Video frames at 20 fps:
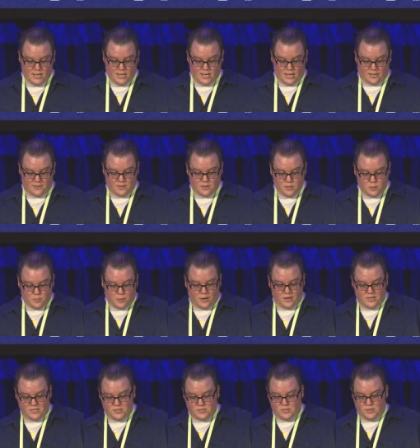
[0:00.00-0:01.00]
Uh, the good
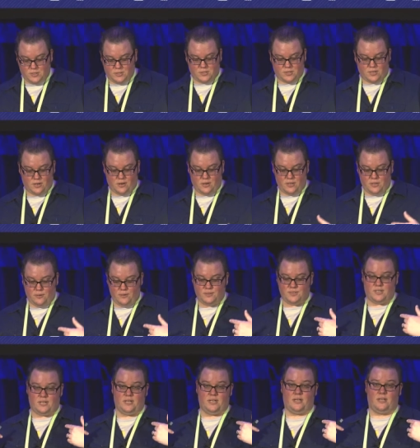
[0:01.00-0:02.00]
part is you can start
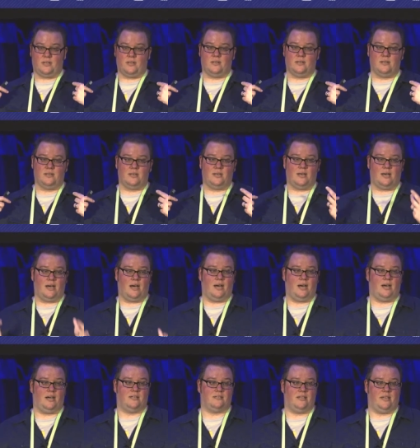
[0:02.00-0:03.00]
using
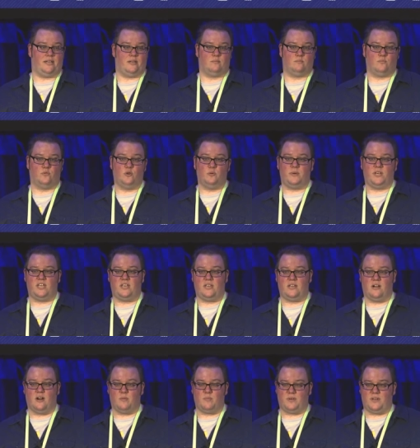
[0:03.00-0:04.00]
uh, like
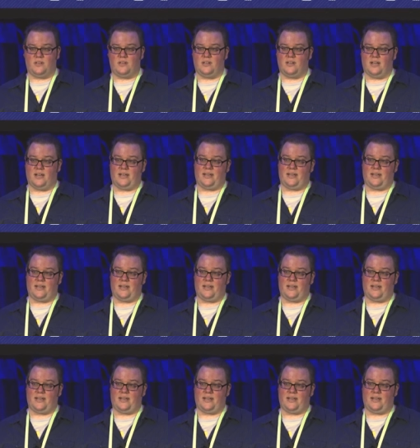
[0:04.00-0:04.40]
Ruby ERB.